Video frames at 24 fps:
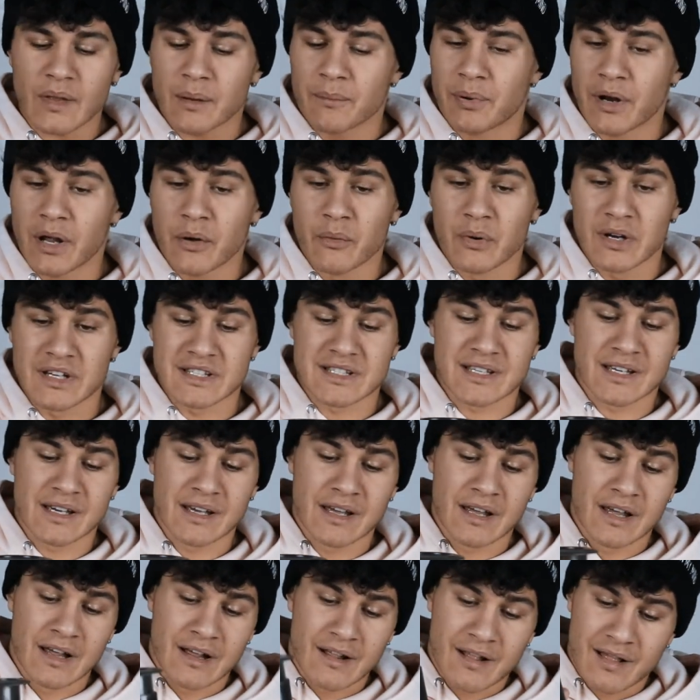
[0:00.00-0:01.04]
But anyways,
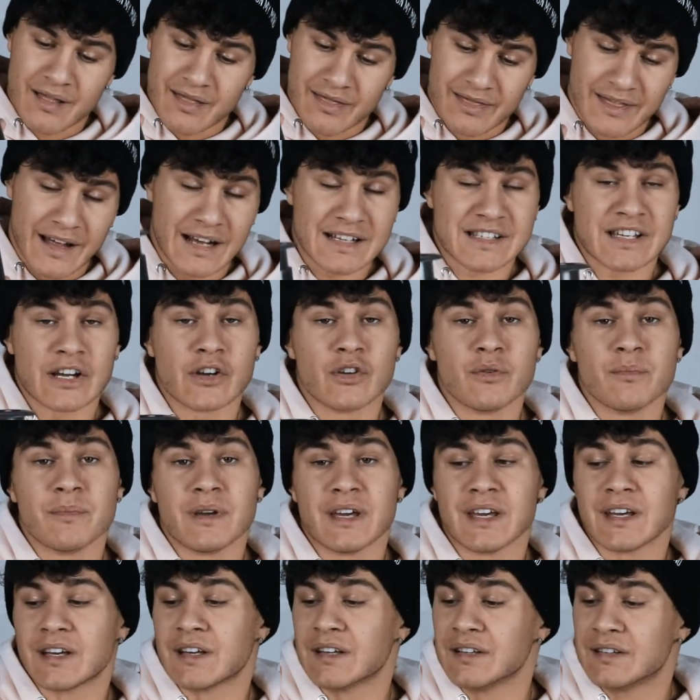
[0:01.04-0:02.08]
that's how you
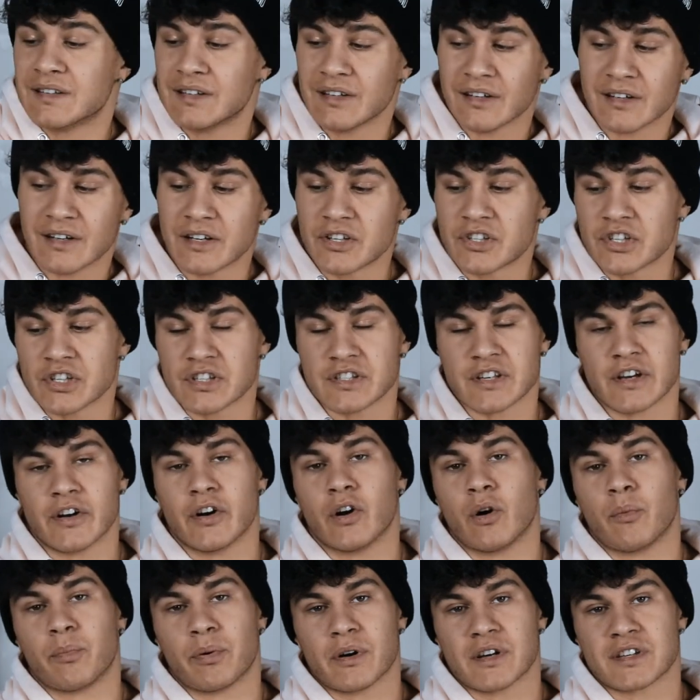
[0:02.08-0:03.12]
make delicious
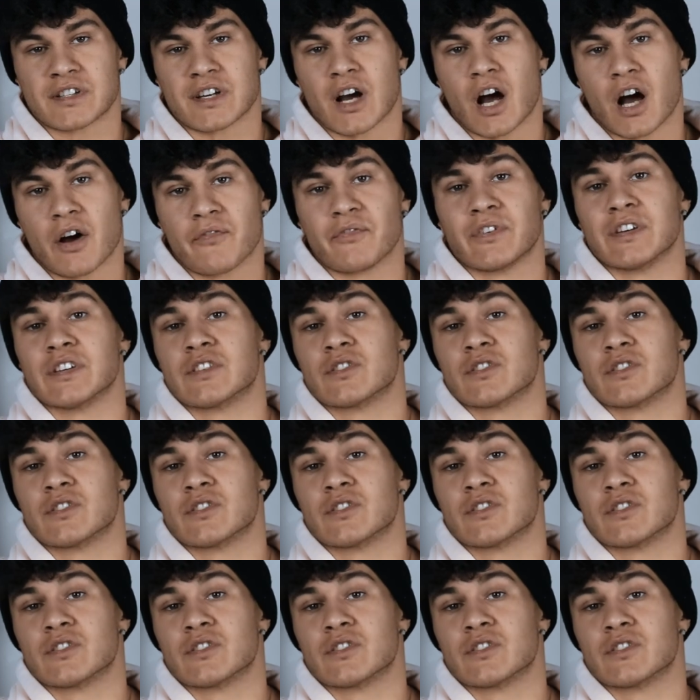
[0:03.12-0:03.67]
AeroPress coffee.